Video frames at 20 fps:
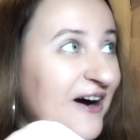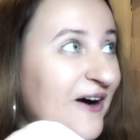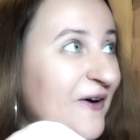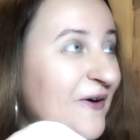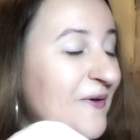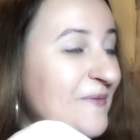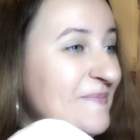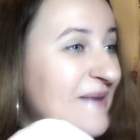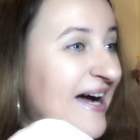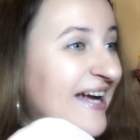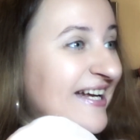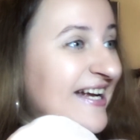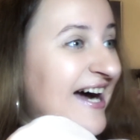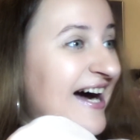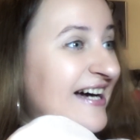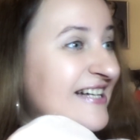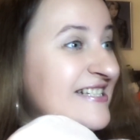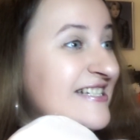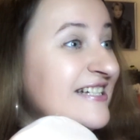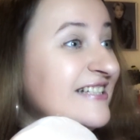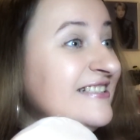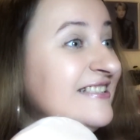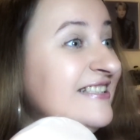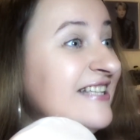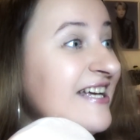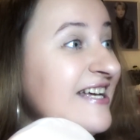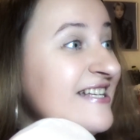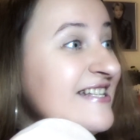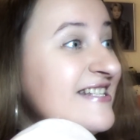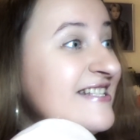Oh my gosh,
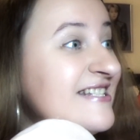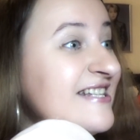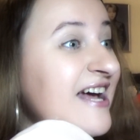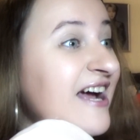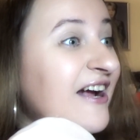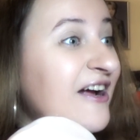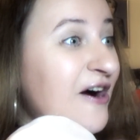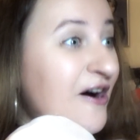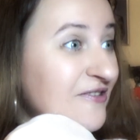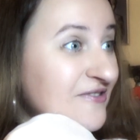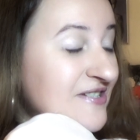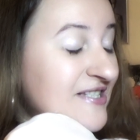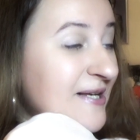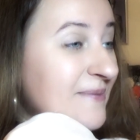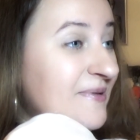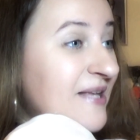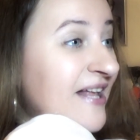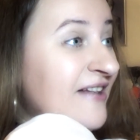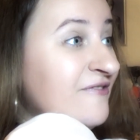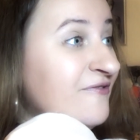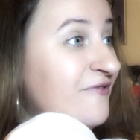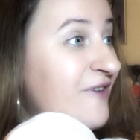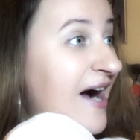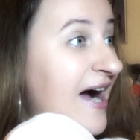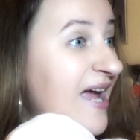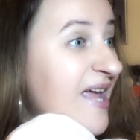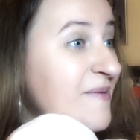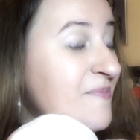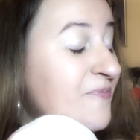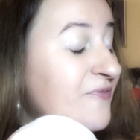this concept and
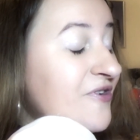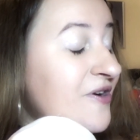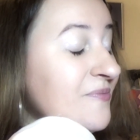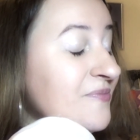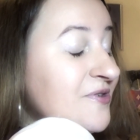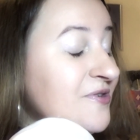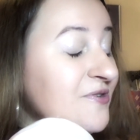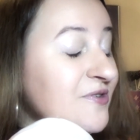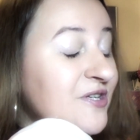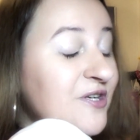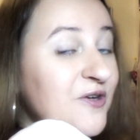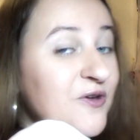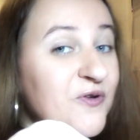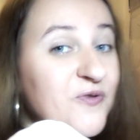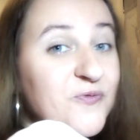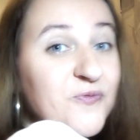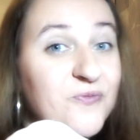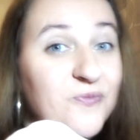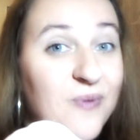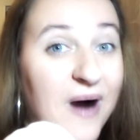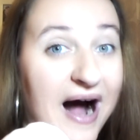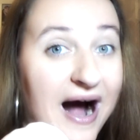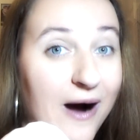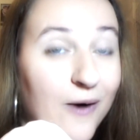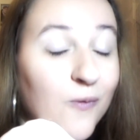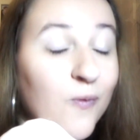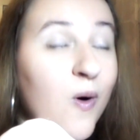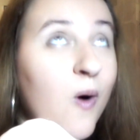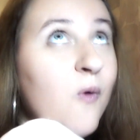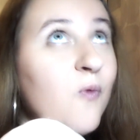vibe from Cookie.
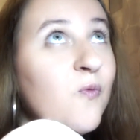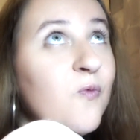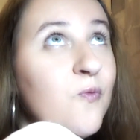Wow.